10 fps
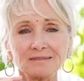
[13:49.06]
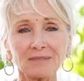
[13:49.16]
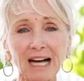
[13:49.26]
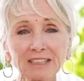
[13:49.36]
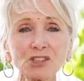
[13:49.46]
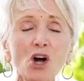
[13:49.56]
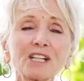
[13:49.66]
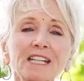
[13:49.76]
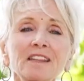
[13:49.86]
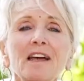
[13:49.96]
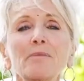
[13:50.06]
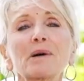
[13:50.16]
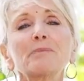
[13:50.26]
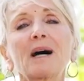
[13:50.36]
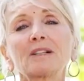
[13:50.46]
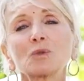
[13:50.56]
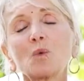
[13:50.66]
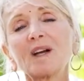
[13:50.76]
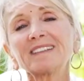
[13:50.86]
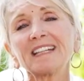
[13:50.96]
I talk in depth about
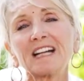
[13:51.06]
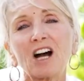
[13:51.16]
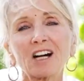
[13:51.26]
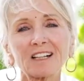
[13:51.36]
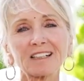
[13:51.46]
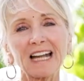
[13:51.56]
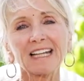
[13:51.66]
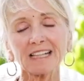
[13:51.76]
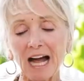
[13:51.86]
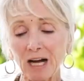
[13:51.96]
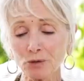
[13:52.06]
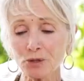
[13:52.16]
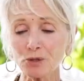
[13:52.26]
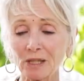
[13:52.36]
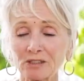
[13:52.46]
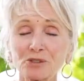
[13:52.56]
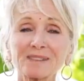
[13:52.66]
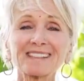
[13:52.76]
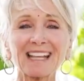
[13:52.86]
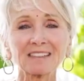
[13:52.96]
what they are and how you can
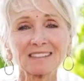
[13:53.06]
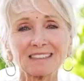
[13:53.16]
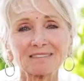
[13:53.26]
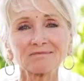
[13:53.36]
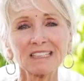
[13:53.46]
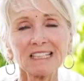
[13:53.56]
transcend them